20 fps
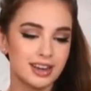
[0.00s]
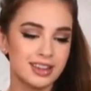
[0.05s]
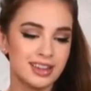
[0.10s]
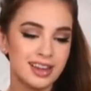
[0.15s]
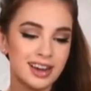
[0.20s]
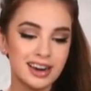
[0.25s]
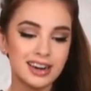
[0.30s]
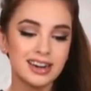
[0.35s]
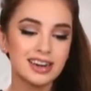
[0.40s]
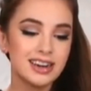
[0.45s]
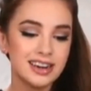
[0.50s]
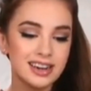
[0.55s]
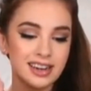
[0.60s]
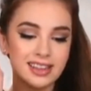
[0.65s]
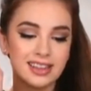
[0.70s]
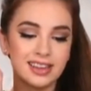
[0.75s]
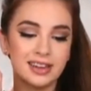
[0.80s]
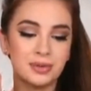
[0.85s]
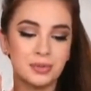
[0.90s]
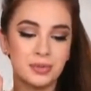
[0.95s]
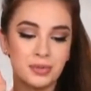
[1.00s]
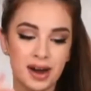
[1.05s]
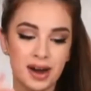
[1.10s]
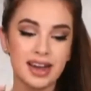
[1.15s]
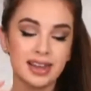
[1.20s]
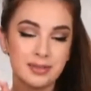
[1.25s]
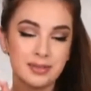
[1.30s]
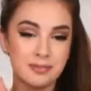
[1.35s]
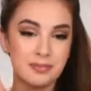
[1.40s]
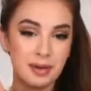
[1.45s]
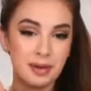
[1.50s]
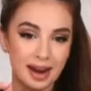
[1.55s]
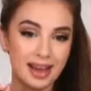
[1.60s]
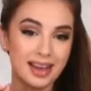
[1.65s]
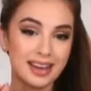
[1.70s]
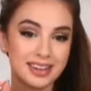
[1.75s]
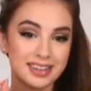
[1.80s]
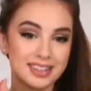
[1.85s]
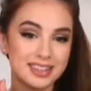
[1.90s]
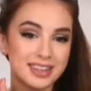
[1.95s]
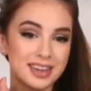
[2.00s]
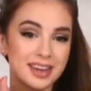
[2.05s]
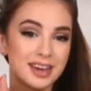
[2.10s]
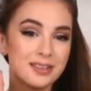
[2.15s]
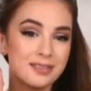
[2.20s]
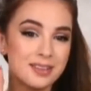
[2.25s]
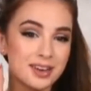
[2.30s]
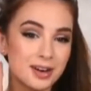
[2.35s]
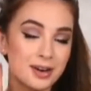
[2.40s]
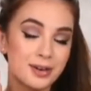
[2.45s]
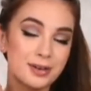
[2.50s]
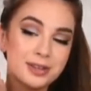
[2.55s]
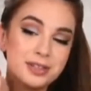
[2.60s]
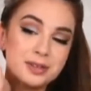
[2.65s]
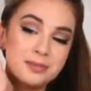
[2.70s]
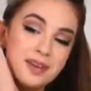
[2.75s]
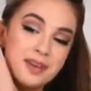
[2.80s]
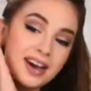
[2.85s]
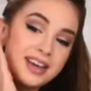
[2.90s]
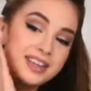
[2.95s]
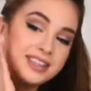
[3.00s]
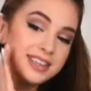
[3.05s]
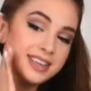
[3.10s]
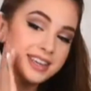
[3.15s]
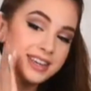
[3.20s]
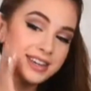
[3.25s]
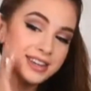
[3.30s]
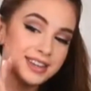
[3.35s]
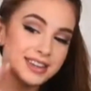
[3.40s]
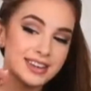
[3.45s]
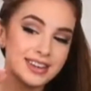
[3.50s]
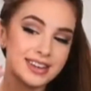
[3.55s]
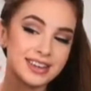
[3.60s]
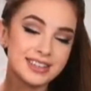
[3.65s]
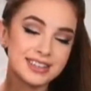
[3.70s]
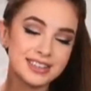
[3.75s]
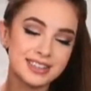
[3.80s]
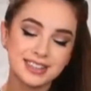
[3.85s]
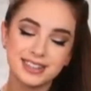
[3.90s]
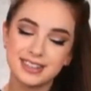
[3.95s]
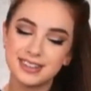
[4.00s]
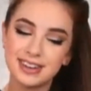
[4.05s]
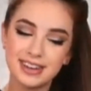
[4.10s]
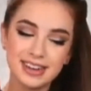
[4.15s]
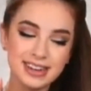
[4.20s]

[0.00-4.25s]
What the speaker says: they're in the right place because my skin is